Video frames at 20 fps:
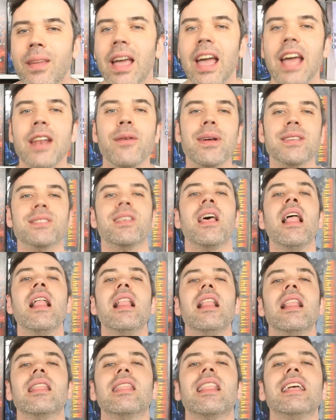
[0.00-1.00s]
Anyways,
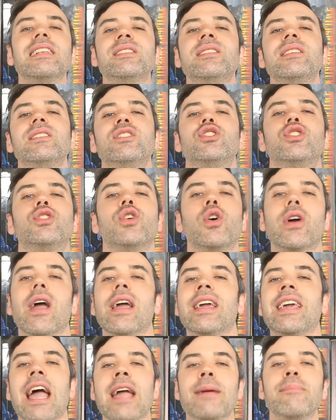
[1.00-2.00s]
let's talk
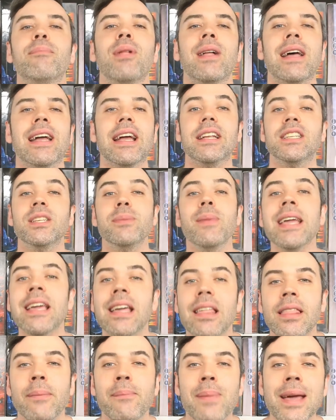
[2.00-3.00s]
gameplay. To me,
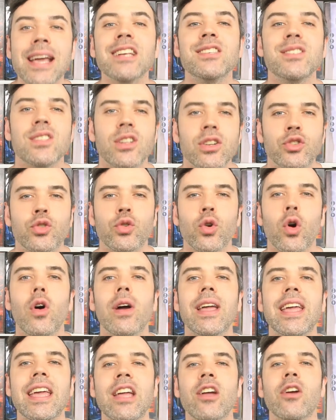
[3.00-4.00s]
the biggest draw
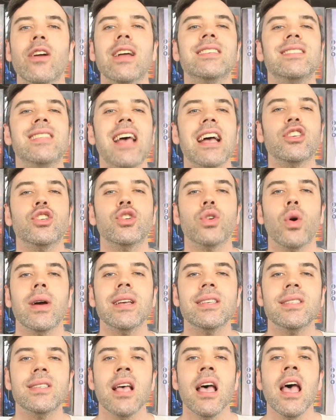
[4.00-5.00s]
here is that
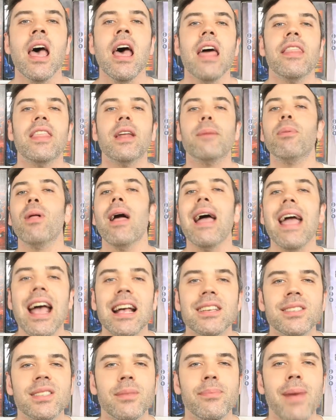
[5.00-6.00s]
choice that a player
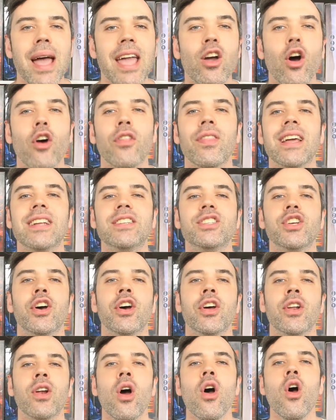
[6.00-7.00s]
has to make on their
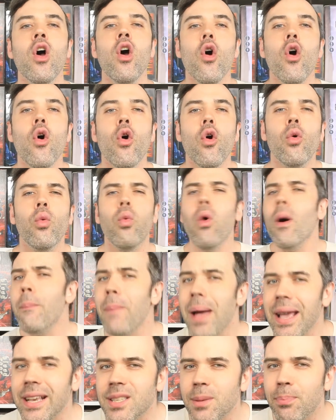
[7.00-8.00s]
turn. What
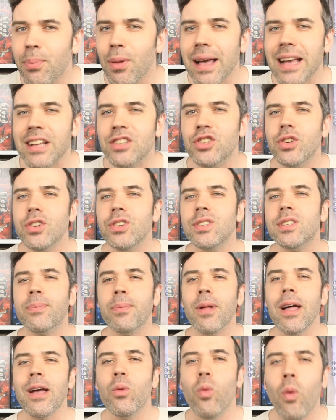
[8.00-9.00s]
makes a player choose to
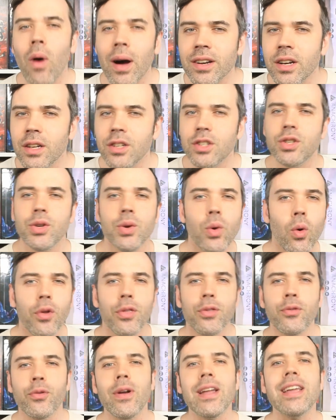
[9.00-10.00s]
play 1, 2, or
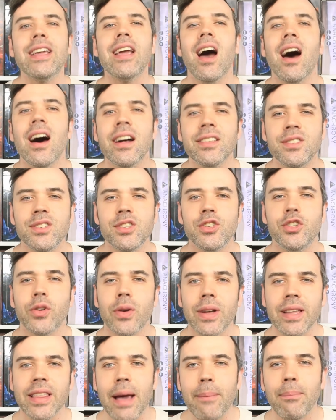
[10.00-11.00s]
3 cards
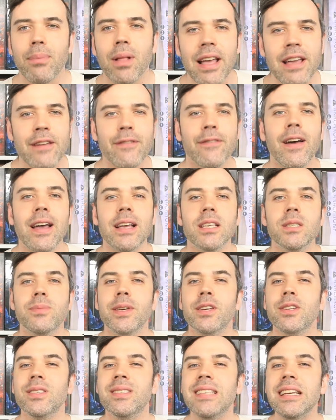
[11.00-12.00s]
during that play phase?
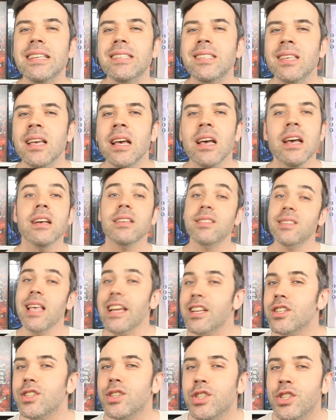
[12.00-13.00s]
Because this,
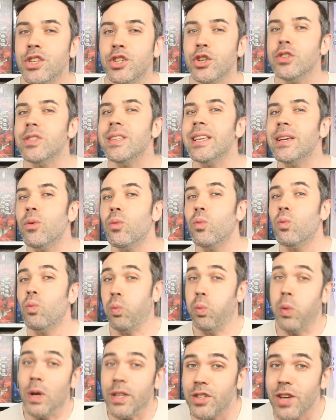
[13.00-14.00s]
second to choosing
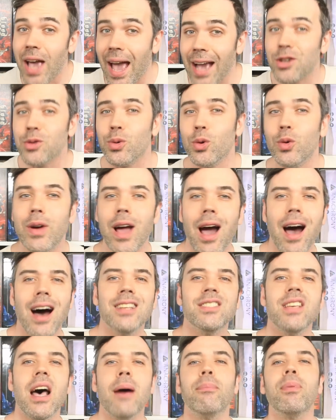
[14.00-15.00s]
which actual
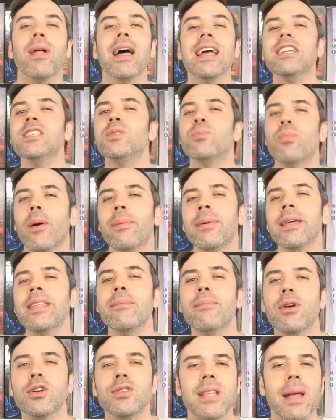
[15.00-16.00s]
cards are played, is probably the
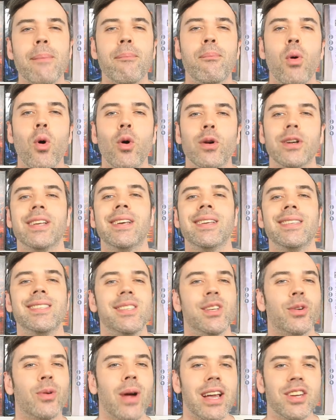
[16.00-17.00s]
most important
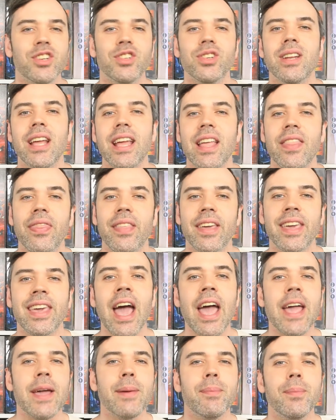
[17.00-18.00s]
consideration in the
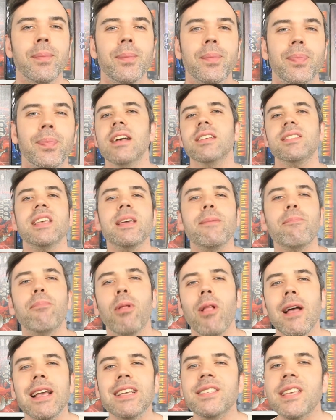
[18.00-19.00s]
game. See,
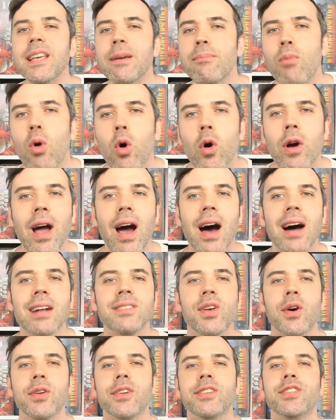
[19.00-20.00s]
placing more cards
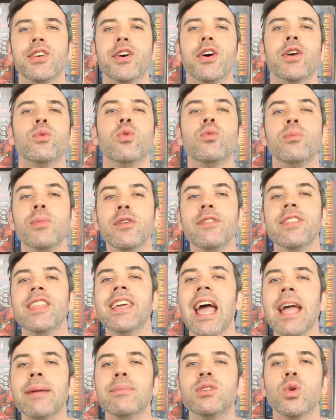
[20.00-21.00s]
on a turn will move the
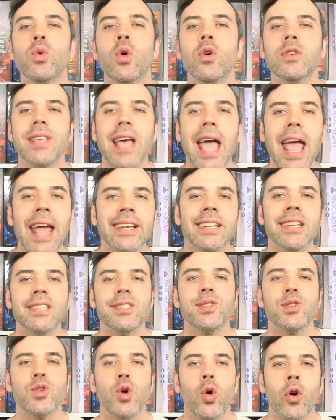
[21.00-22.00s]
game towards end
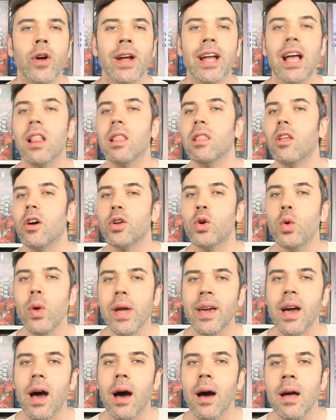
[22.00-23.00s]
scoring a lot
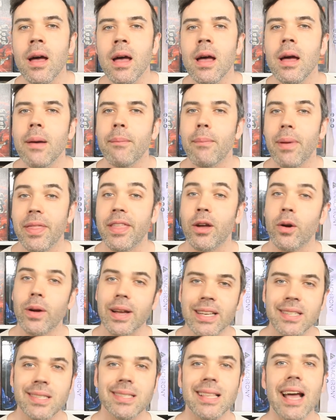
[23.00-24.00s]
quicker, but there
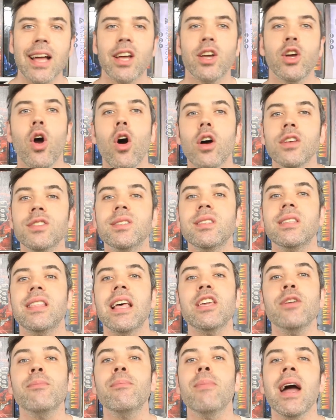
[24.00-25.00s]
is that cost
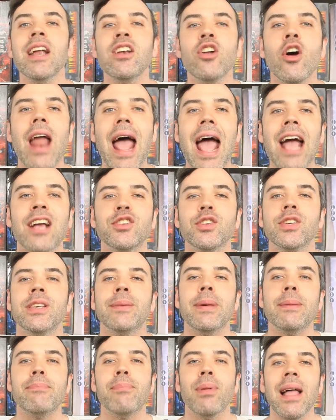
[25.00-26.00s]
that you might not actually
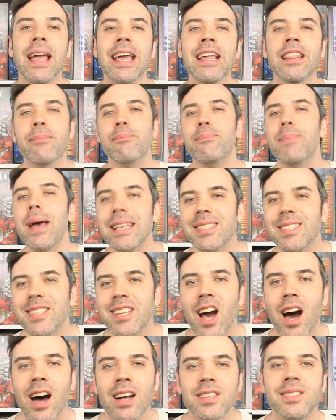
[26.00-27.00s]
be playing the best
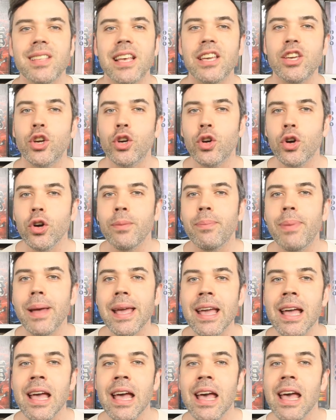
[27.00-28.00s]
cards that you could
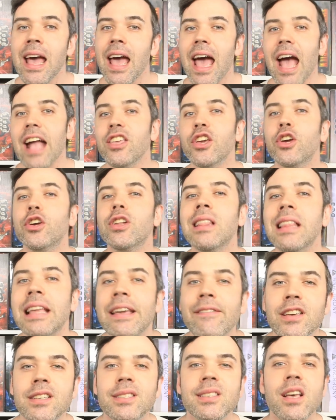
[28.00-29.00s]
be, and you could
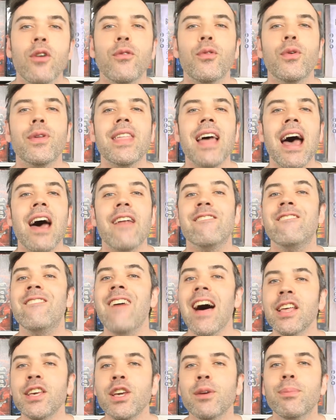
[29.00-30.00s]
leave yourself without
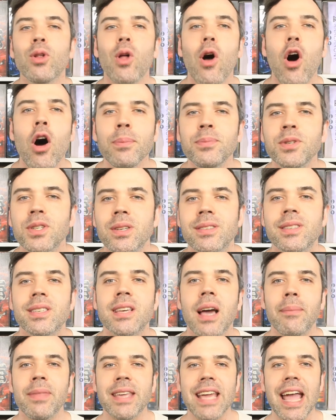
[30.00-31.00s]
valuable options
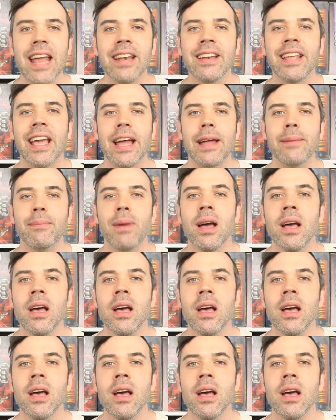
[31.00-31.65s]
come the end game.